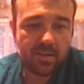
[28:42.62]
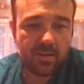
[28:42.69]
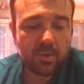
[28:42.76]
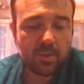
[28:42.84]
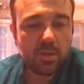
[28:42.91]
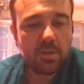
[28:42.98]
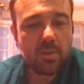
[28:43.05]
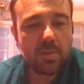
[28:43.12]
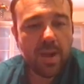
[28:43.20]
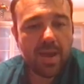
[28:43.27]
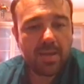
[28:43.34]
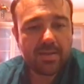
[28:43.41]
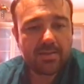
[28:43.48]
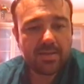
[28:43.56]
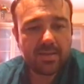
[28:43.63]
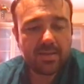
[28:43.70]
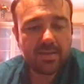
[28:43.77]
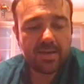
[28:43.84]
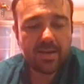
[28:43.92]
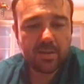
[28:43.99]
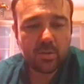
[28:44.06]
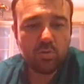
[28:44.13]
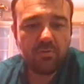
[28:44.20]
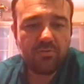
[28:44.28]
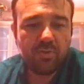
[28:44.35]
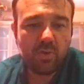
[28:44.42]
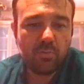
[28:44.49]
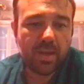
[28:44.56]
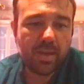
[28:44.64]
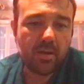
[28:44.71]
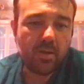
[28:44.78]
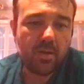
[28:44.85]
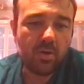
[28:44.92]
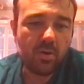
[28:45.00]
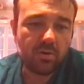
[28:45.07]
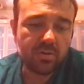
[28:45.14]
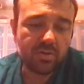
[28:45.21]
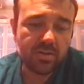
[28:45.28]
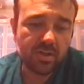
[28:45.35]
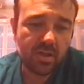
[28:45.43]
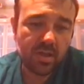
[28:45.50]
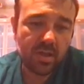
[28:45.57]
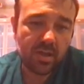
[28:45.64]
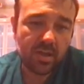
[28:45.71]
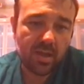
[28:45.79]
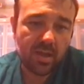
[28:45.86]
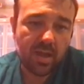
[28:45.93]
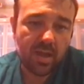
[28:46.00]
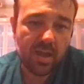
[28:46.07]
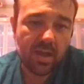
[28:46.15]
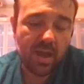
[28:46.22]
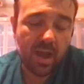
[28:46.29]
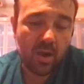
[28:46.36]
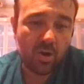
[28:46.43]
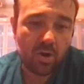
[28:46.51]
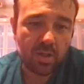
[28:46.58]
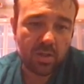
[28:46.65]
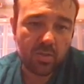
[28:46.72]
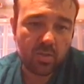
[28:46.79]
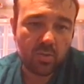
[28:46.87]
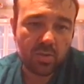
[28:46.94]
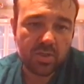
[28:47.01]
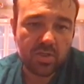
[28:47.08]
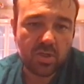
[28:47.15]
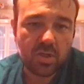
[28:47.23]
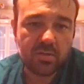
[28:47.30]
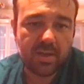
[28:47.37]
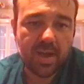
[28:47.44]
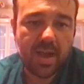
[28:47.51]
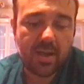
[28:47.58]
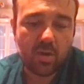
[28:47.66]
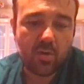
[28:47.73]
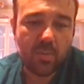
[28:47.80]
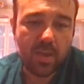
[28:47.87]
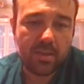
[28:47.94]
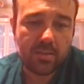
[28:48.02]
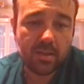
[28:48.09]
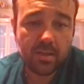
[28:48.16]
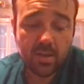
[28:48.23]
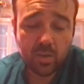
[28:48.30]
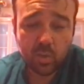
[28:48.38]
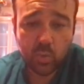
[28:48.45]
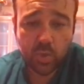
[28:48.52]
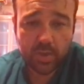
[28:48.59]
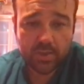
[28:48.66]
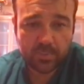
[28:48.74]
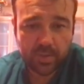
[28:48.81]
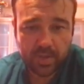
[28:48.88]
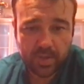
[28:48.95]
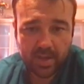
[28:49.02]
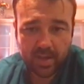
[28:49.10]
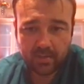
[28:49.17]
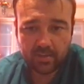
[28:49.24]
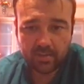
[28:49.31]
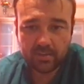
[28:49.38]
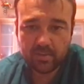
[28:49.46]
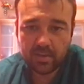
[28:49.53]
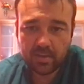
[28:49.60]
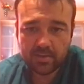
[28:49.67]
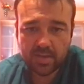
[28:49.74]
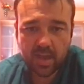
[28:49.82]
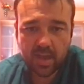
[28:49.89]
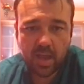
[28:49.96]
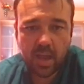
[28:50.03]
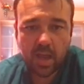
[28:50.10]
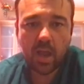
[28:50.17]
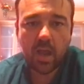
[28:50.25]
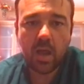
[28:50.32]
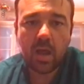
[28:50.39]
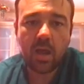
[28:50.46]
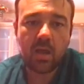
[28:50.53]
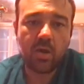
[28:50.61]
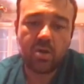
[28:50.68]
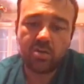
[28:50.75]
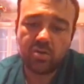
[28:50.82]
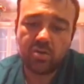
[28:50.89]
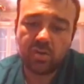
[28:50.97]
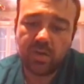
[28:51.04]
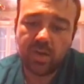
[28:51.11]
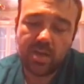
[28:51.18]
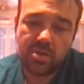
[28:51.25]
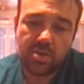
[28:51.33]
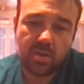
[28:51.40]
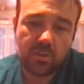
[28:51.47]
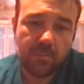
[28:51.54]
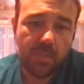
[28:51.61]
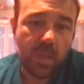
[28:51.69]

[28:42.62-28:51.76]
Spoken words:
bottom line is that there are too few black holes in according to the Sultan argument to explain this cross correlation.